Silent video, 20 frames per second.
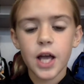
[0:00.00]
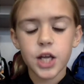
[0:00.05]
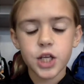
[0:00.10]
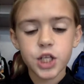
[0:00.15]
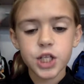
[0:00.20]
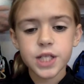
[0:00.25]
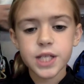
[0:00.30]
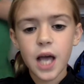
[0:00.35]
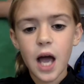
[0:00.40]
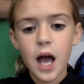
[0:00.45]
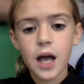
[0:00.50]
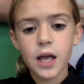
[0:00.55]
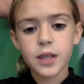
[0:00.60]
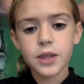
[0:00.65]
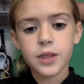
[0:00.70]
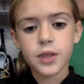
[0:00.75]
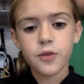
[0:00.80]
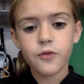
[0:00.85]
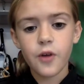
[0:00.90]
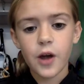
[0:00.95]
edges
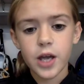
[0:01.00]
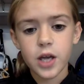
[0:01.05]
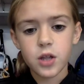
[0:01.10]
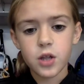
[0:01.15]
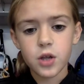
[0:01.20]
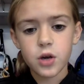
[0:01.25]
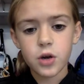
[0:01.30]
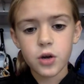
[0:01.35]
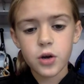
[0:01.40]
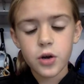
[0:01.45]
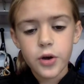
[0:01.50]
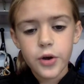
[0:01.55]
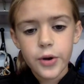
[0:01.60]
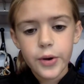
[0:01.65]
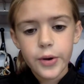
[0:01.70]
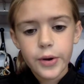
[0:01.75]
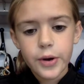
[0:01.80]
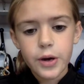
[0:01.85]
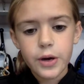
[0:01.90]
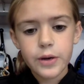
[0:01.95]
on the regular
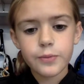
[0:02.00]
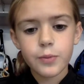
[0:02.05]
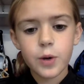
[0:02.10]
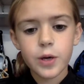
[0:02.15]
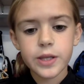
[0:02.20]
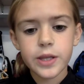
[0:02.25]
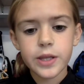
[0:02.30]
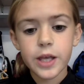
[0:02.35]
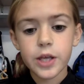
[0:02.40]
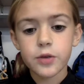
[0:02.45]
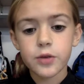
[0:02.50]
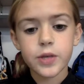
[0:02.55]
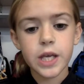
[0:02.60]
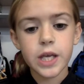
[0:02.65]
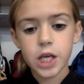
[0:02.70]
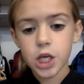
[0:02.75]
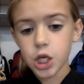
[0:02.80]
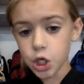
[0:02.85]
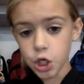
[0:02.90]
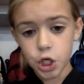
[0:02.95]
one that you
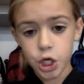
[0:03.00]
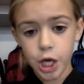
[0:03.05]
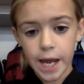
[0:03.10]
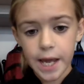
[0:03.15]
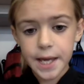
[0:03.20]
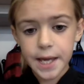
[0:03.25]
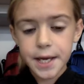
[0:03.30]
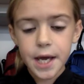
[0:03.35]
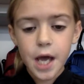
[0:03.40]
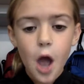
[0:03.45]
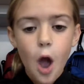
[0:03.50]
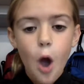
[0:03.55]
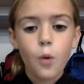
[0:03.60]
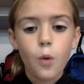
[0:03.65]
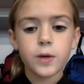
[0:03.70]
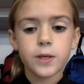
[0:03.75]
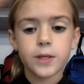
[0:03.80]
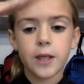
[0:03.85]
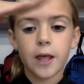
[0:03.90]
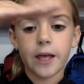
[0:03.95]
didn't shake
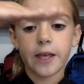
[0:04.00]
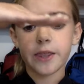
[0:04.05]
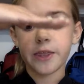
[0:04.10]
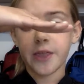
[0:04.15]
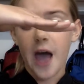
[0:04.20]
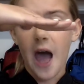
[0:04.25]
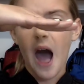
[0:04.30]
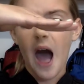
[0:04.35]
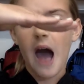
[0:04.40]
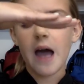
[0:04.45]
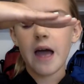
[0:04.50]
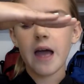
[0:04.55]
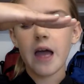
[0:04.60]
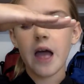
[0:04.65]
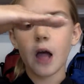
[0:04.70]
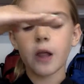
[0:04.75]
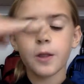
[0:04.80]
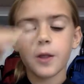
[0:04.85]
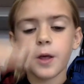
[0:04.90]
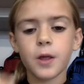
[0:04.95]
was like that,
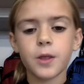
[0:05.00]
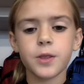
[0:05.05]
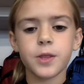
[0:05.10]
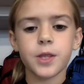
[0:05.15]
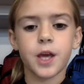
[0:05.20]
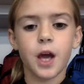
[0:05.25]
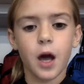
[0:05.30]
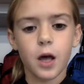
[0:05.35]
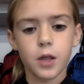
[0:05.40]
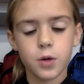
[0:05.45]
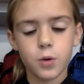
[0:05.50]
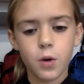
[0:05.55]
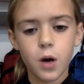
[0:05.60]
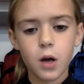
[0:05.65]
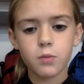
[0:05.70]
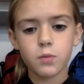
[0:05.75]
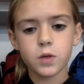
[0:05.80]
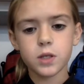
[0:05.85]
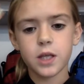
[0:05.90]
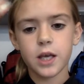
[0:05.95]
and then the other
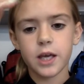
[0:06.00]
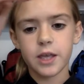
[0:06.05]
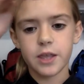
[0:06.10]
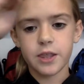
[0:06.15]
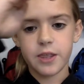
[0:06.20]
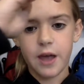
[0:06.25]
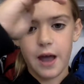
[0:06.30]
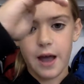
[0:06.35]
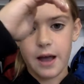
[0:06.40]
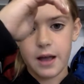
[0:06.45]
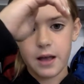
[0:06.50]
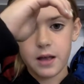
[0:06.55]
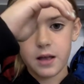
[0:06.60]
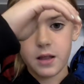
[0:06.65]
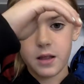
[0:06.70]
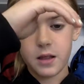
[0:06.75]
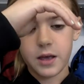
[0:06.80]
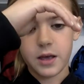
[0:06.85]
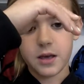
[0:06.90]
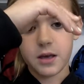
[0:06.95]
one was like that,
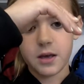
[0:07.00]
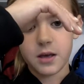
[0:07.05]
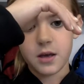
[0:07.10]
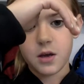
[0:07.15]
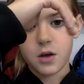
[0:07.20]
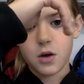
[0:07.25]
like